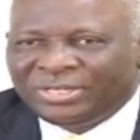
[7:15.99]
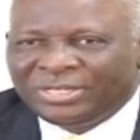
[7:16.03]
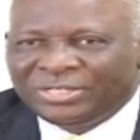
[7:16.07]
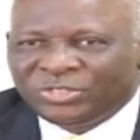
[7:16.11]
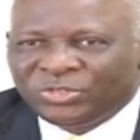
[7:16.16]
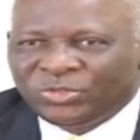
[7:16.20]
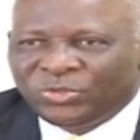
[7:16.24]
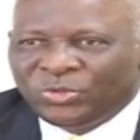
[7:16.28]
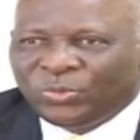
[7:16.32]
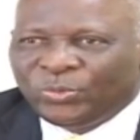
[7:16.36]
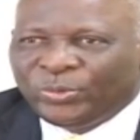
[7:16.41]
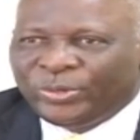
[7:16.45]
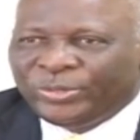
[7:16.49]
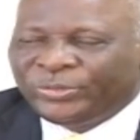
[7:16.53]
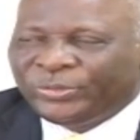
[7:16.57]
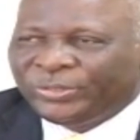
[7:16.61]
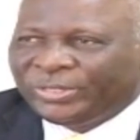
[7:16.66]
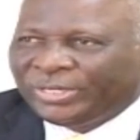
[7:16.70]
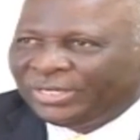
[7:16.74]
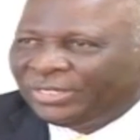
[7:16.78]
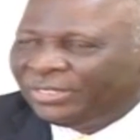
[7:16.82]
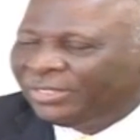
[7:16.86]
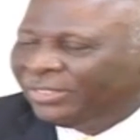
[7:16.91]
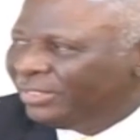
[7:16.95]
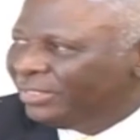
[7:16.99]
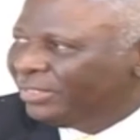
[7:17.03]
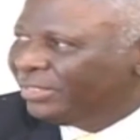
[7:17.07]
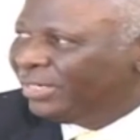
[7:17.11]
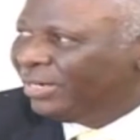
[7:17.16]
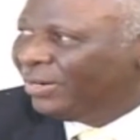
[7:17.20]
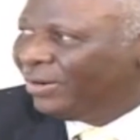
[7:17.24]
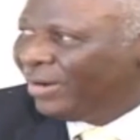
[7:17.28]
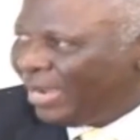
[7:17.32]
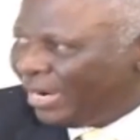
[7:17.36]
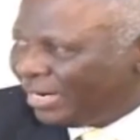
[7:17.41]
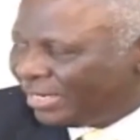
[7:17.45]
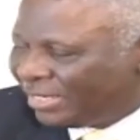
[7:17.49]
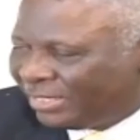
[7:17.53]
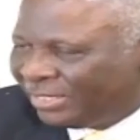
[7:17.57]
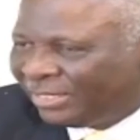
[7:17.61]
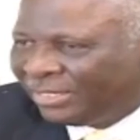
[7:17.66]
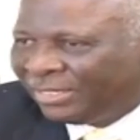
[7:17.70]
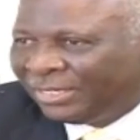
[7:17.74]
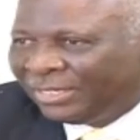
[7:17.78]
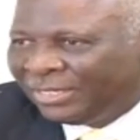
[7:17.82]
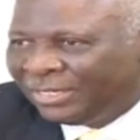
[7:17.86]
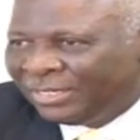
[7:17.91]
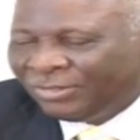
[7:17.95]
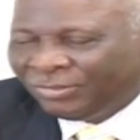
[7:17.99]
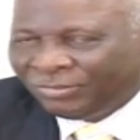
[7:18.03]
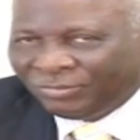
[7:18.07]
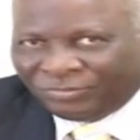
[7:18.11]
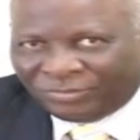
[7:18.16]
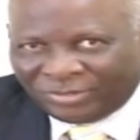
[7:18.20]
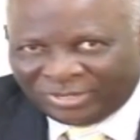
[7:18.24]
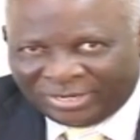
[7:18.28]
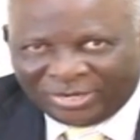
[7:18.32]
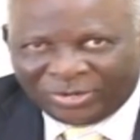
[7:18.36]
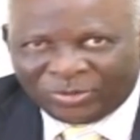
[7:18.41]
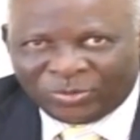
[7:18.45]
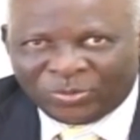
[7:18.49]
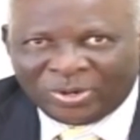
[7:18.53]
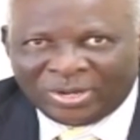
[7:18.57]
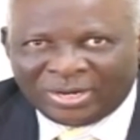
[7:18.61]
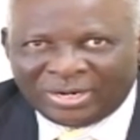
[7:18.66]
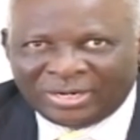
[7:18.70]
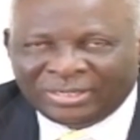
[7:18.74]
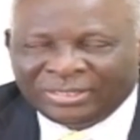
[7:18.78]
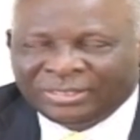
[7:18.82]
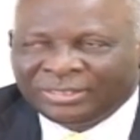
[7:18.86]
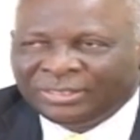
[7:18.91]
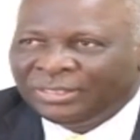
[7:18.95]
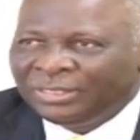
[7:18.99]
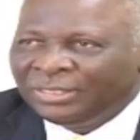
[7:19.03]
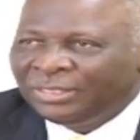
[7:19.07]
there's no way you can interact very well